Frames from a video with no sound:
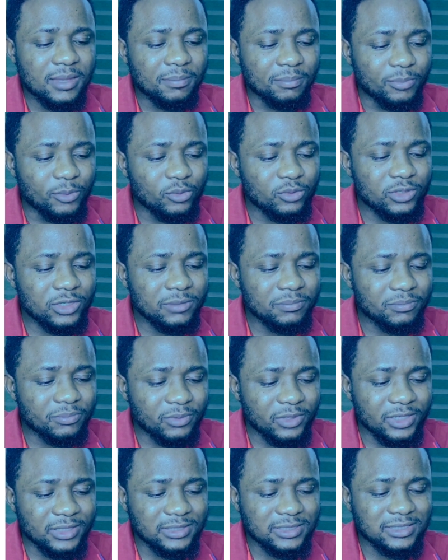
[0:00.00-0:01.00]
Building
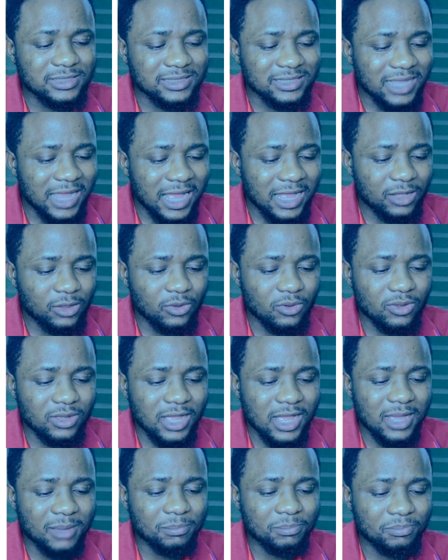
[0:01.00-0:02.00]
bridge, dialogue,
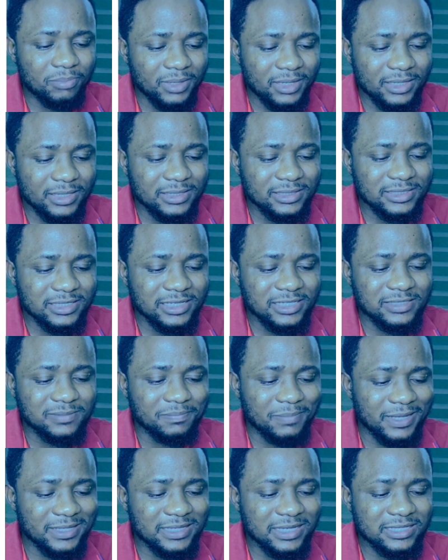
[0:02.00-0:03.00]
and peace is
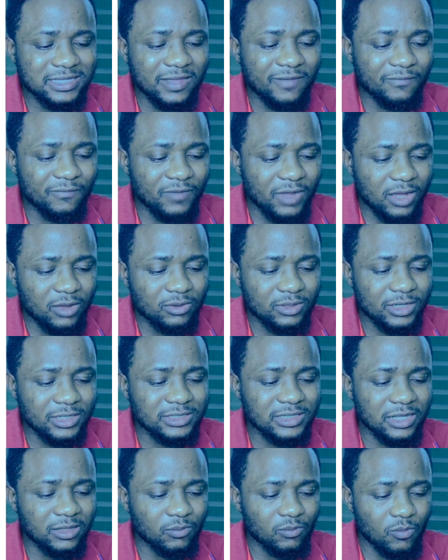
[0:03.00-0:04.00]
better than violence
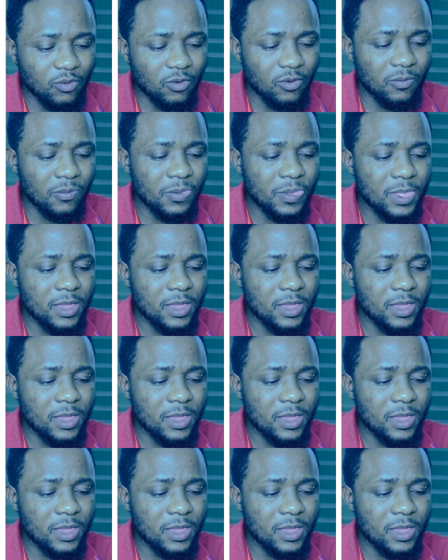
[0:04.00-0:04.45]
and war.